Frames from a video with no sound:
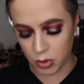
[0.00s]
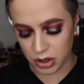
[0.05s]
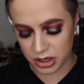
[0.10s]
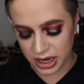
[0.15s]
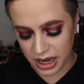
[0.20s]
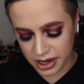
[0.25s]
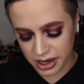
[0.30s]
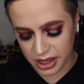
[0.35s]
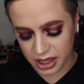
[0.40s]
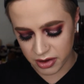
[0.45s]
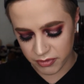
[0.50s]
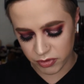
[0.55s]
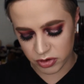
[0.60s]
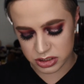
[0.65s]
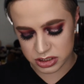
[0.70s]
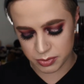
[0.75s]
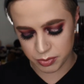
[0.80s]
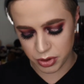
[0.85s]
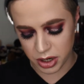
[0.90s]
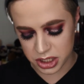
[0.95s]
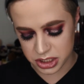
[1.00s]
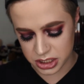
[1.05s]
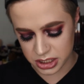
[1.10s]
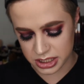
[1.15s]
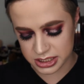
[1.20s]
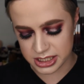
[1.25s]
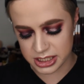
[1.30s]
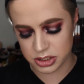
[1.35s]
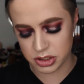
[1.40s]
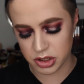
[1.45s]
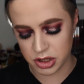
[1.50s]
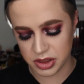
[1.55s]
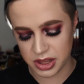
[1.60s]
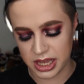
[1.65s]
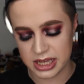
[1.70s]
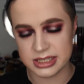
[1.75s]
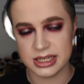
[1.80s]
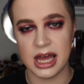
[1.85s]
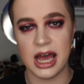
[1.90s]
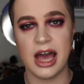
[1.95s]
were kind of like a first impression because these are the
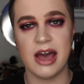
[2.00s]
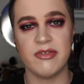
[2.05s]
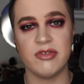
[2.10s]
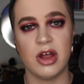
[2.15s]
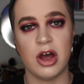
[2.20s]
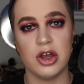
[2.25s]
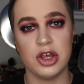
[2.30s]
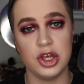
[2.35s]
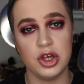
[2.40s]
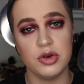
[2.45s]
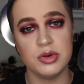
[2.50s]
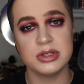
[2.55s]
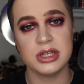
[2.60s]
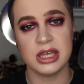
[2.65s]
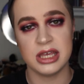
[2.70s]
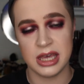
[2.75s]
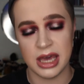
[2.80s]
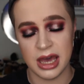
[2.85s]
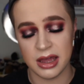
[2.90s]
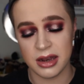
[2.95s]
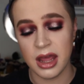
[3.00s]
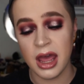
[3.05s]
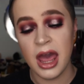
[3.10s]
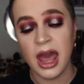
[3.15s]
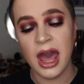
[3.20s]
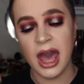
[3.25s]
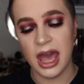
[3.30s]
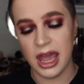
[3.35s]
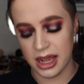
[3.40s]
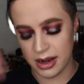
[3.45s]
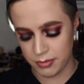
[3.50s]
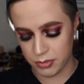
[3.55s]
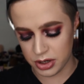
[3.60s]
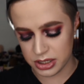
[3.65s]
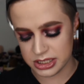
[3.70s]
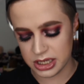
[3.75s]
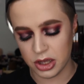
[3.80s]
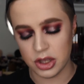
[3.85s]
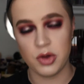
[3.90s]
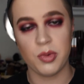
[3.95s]
things that I have not used yet, and I'm
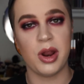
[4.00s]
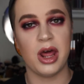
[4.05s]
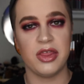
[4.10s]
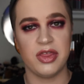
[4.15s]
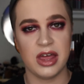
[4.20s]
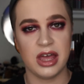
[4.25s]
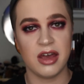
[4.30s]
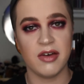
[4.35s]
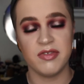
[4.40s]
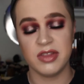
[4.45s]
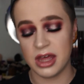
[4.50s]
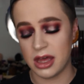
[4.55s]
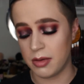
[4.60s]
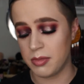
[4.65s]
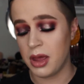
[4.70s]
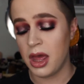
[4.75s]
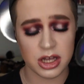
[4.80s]
going to tell you what I think of them.